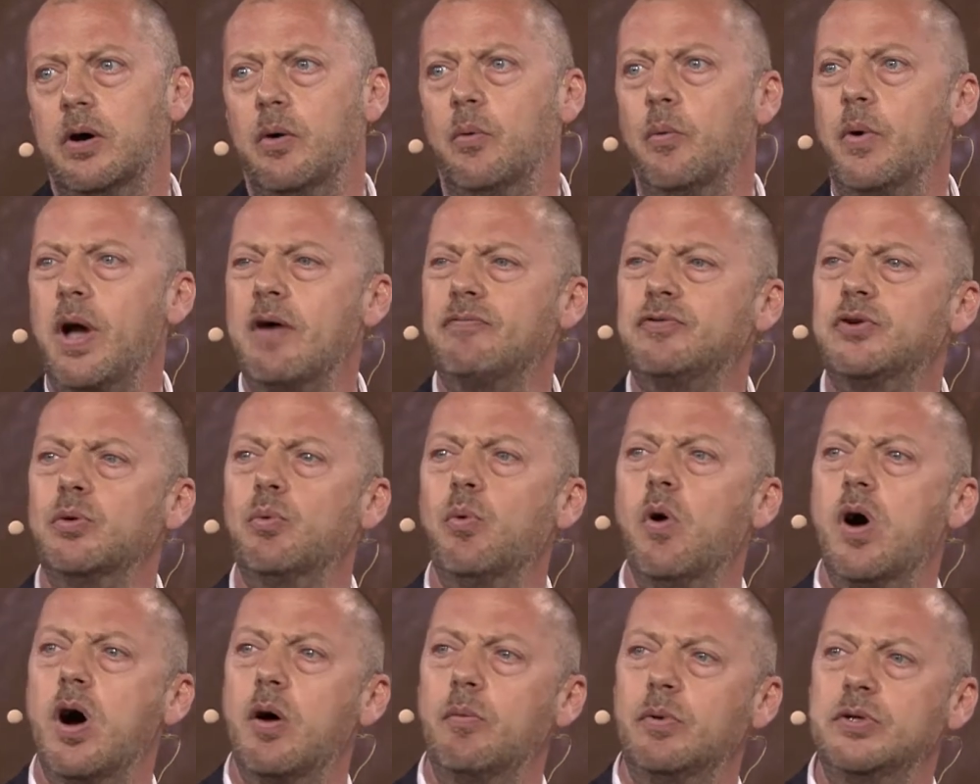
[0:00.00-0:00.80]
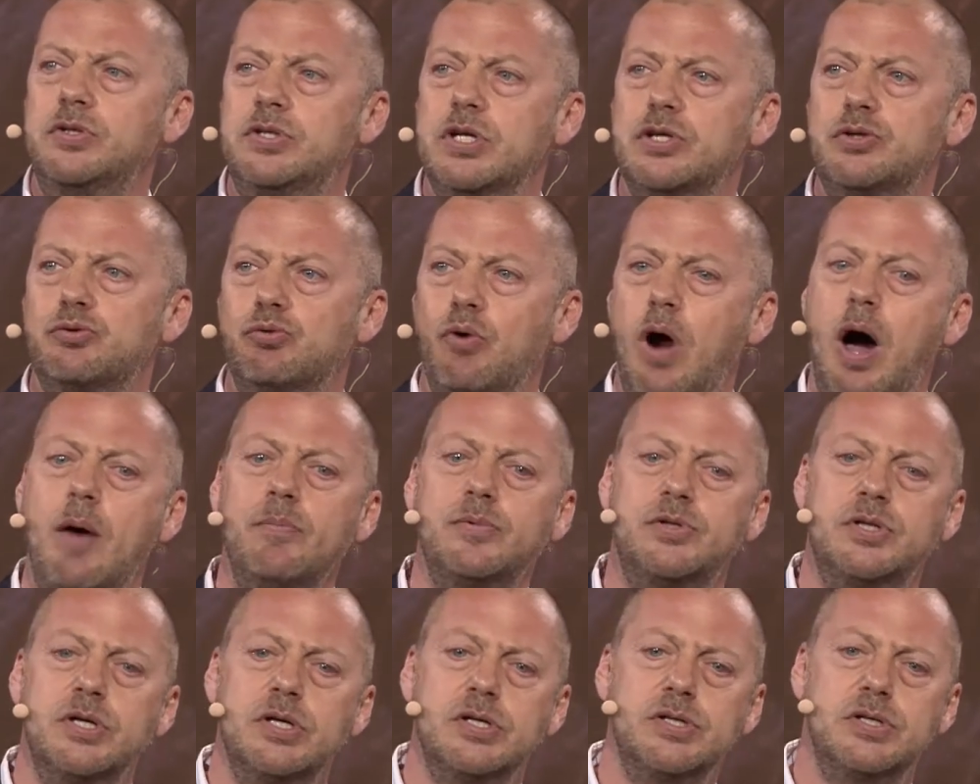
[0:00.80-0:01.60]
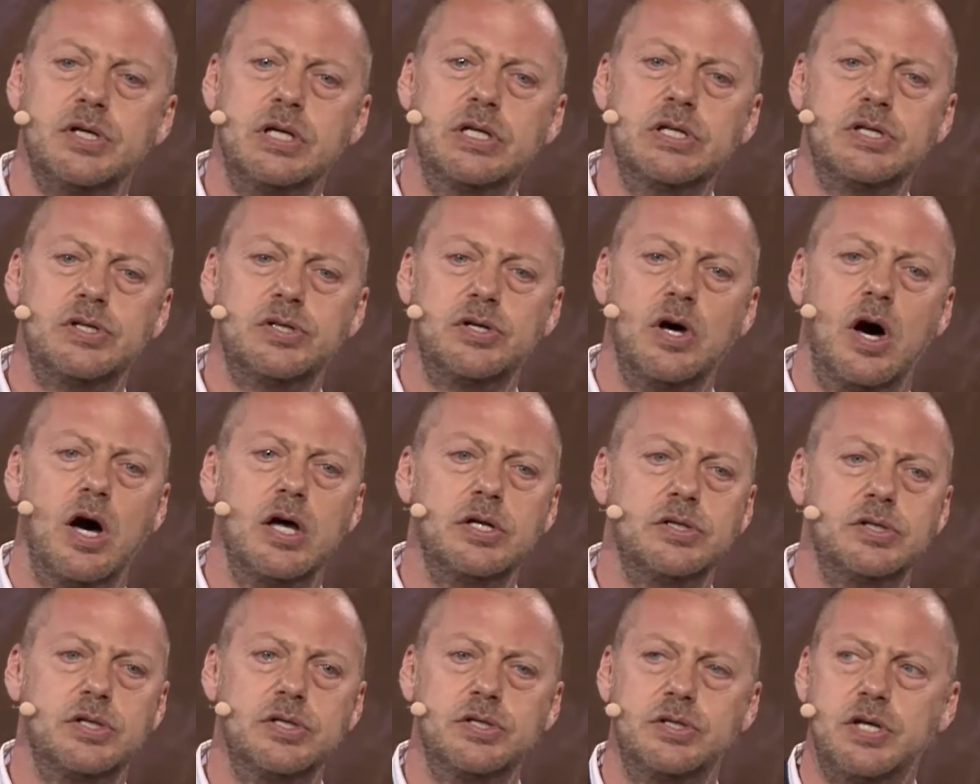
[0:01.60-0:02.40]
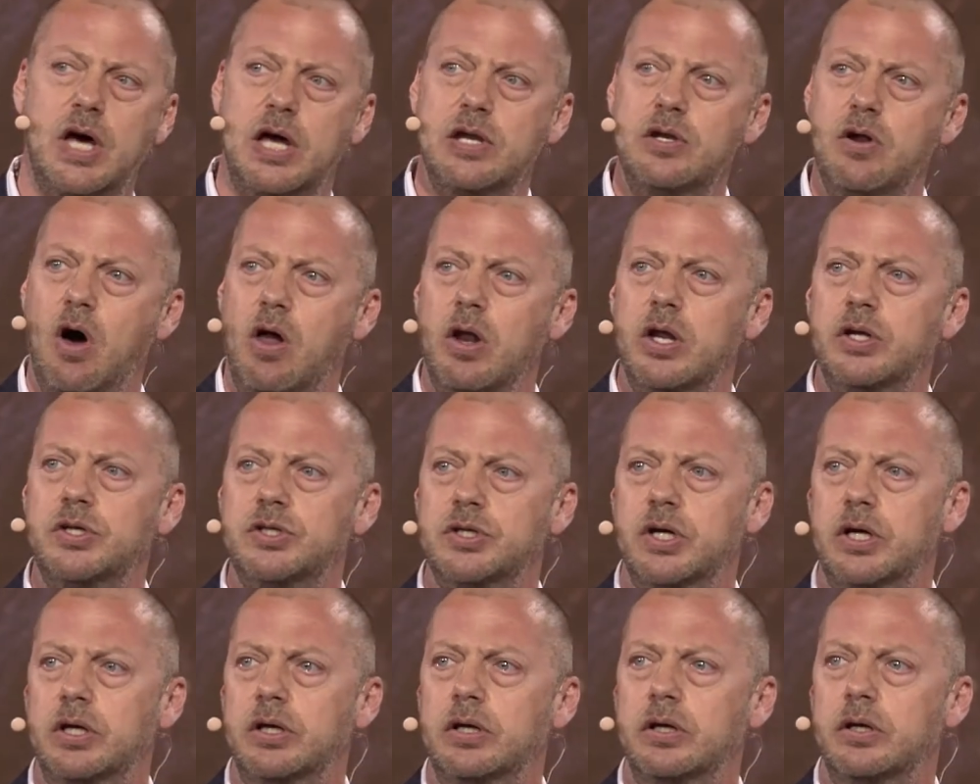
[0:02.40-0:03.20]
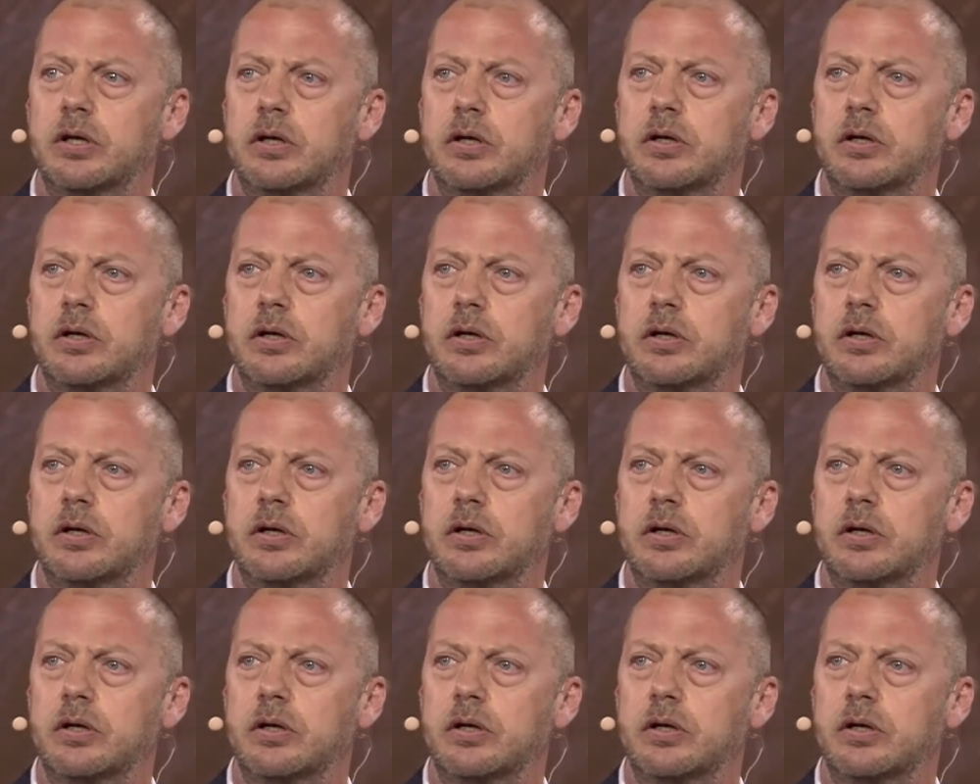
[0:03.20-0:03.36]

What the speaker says: We have to work with disruptors in science and technology.